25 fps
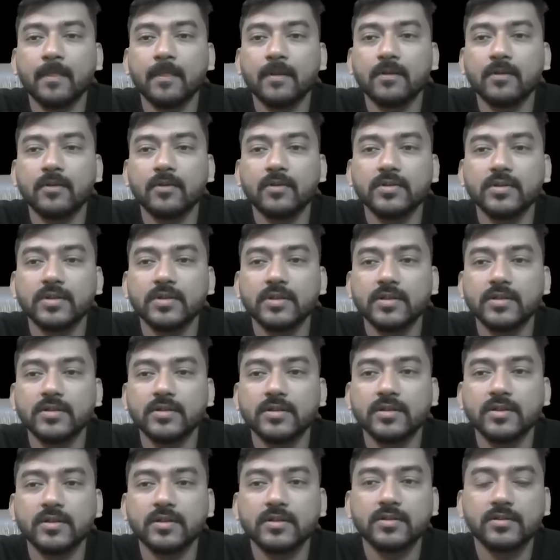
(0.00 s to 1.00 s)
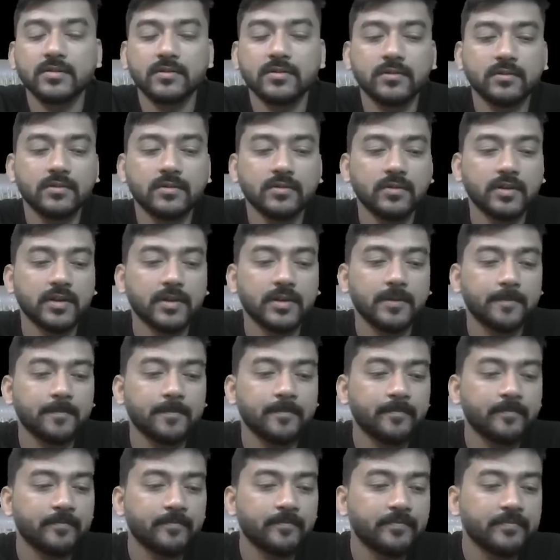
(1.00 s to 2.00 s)
Cos nx dx. Okay,
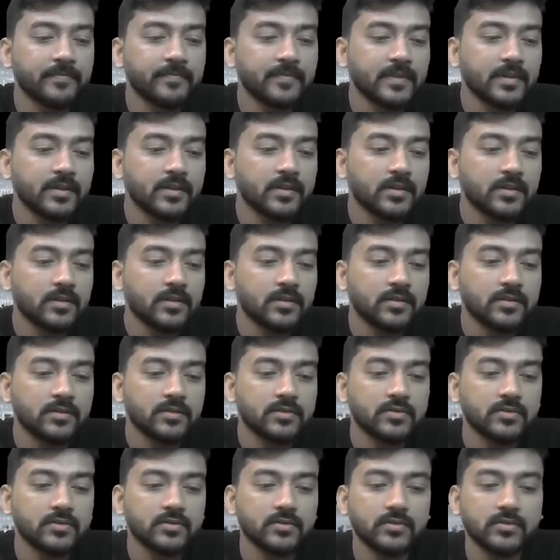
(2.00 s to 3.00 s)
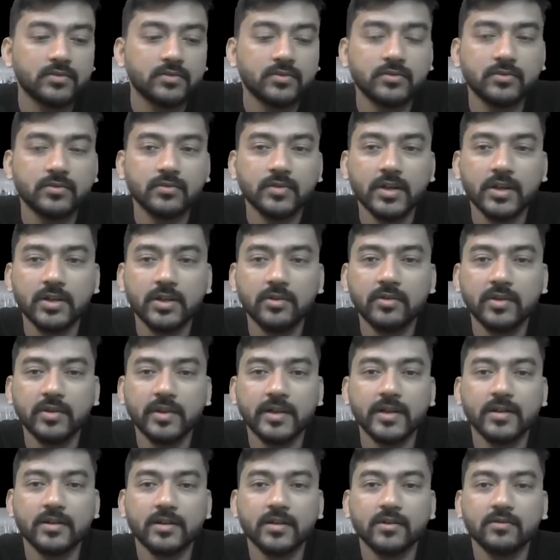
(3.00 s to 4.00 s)
so what you will
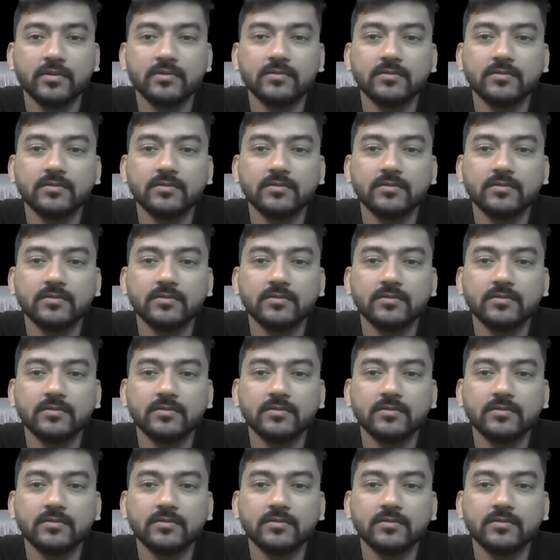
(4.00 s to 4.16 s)
get now?